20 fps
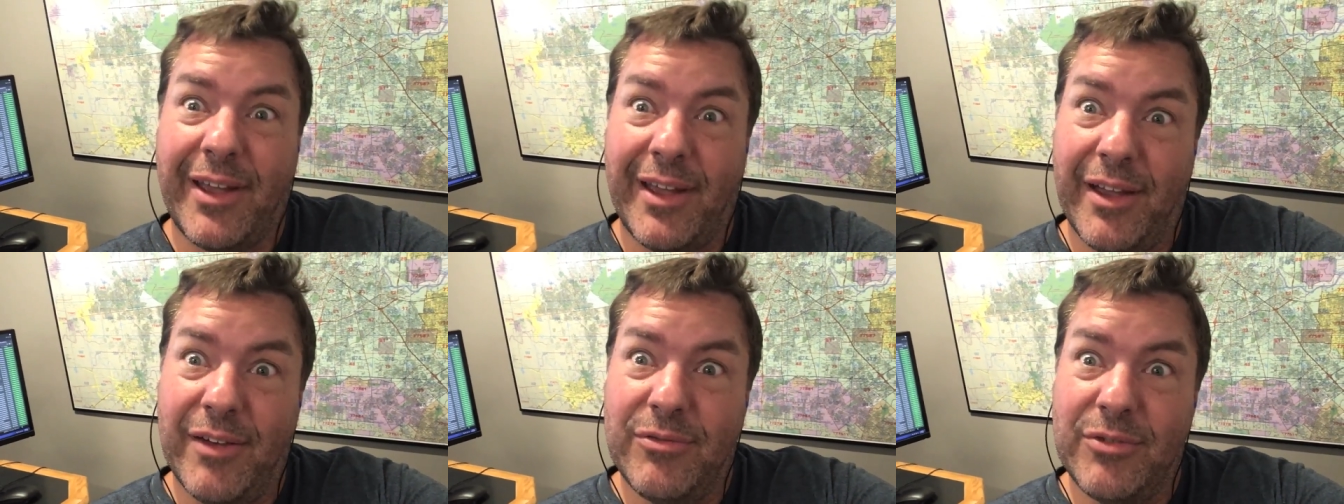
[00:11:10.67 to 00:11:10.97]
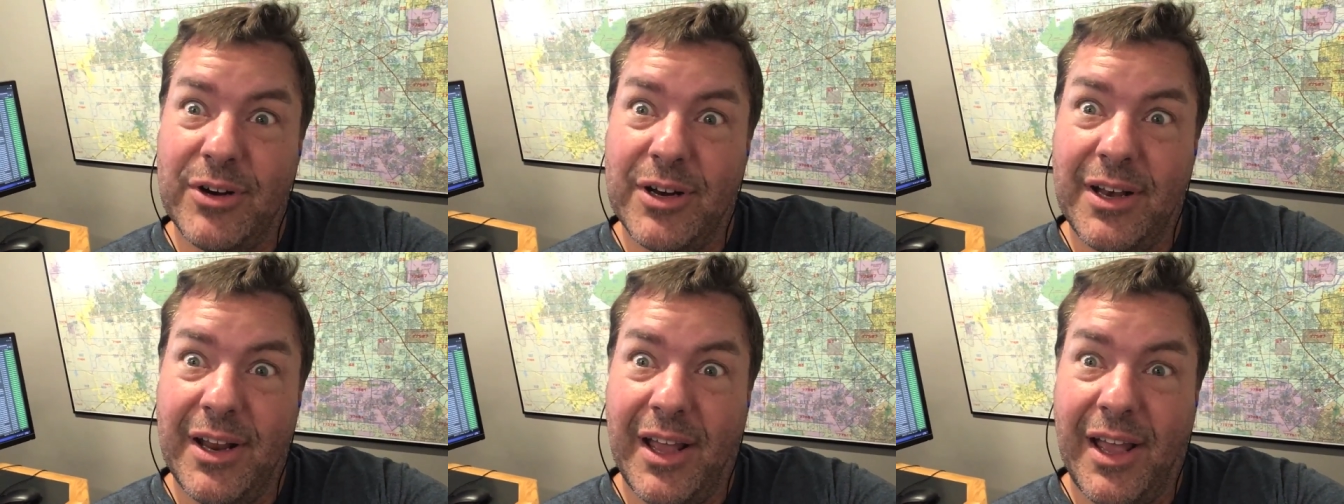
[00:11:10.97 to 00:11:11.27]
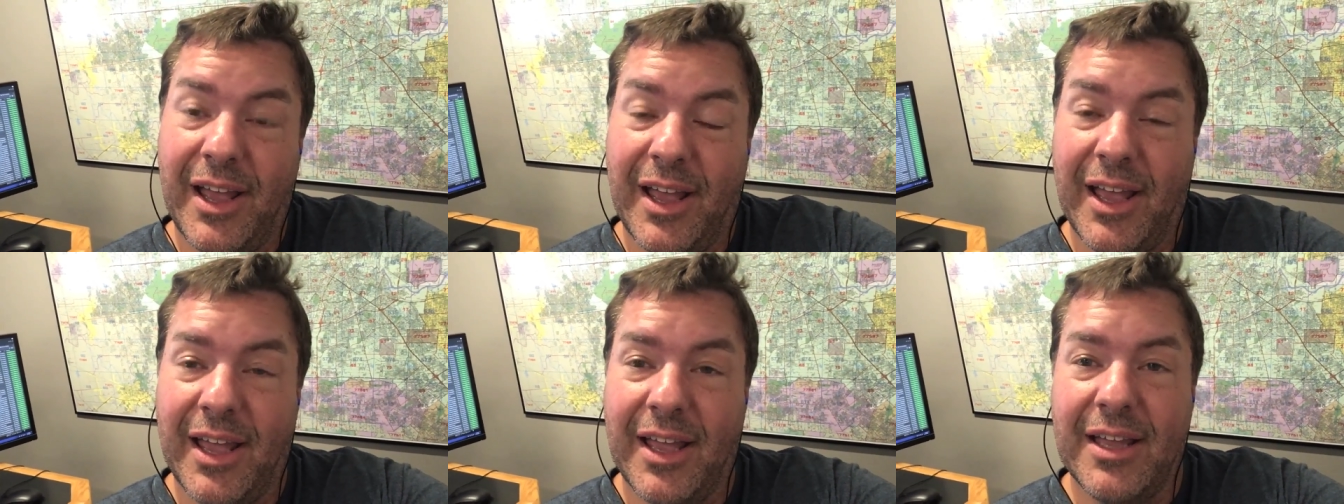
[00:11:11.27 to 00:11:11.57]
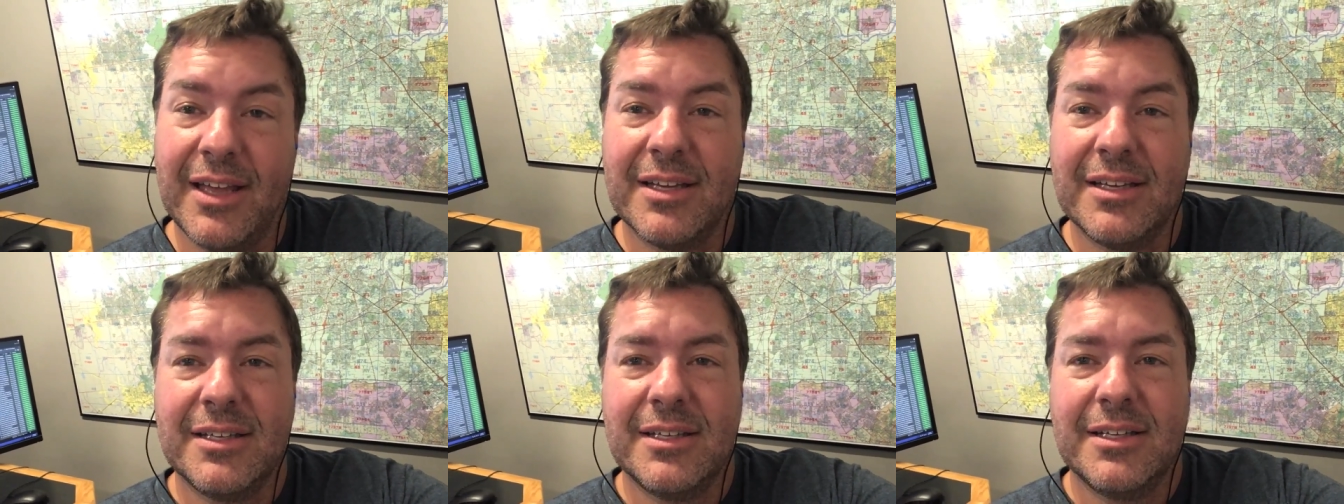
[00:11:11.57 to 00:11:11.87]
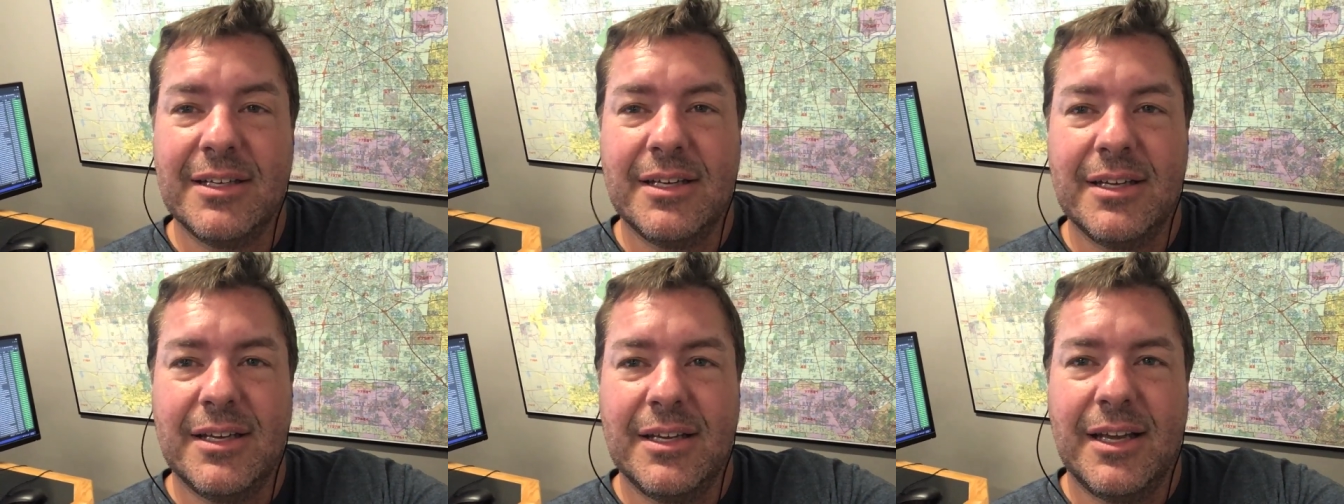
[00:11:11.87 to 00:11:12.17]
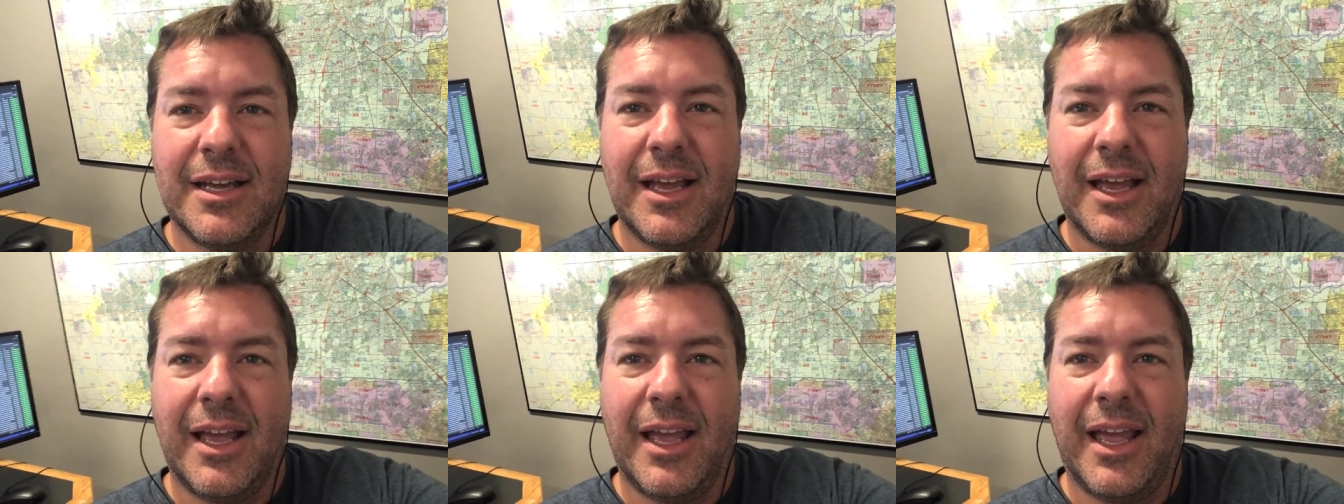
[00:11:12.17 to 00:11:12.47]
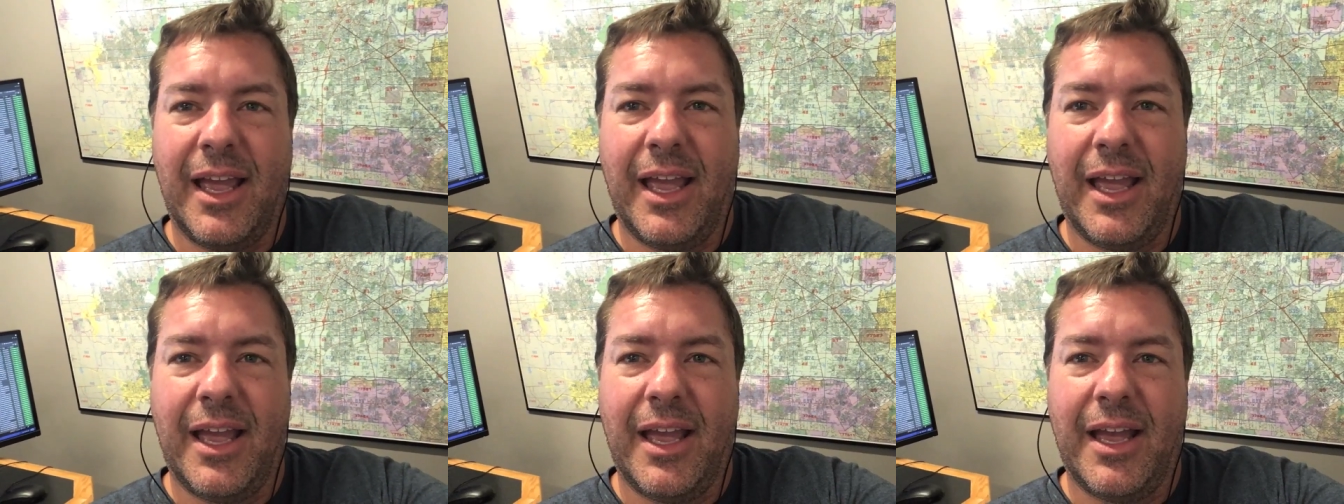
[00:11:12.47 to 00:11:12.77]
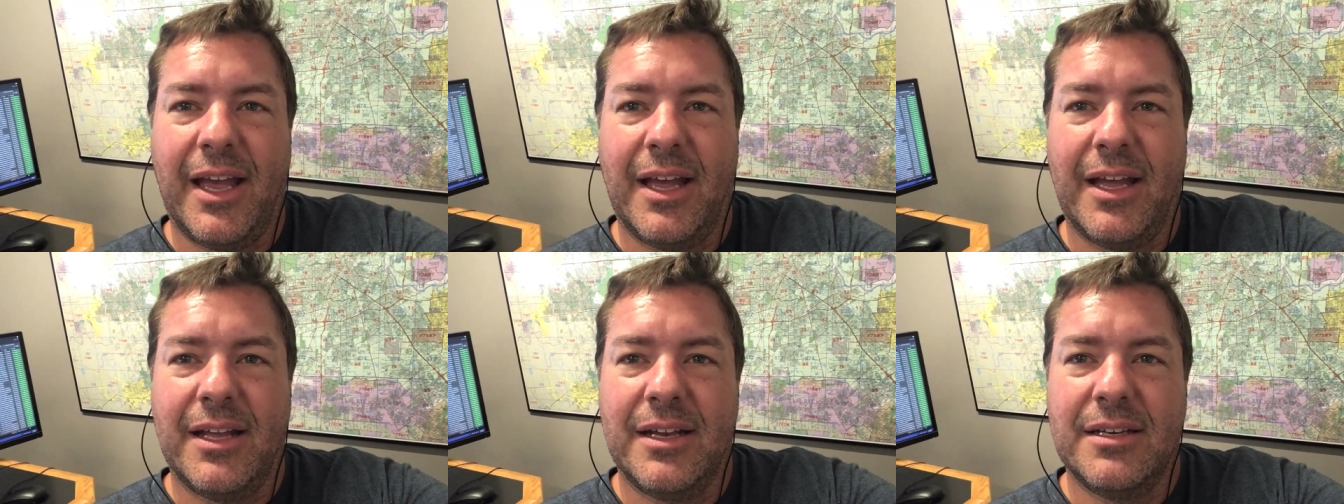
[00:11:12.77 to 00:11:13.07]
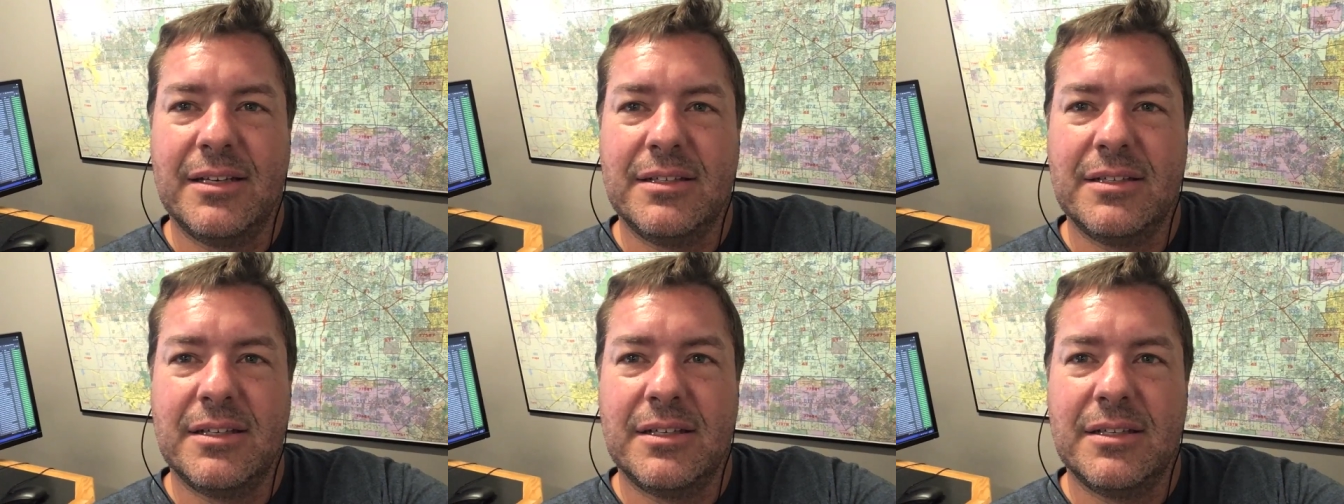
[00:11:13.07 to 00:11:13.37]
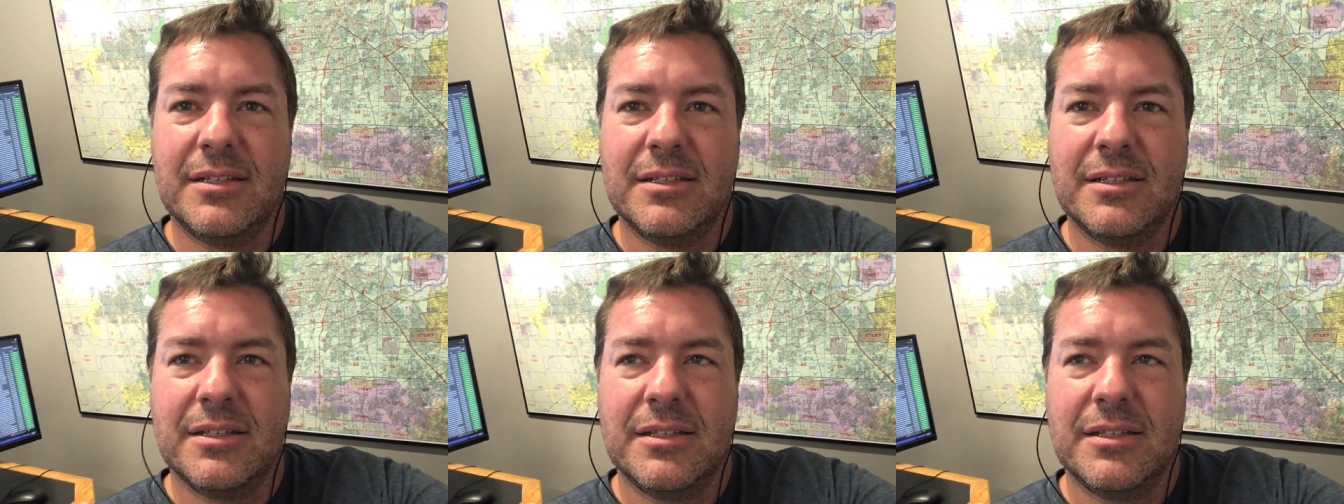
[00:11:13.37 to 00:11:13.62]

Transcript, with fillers: every day. And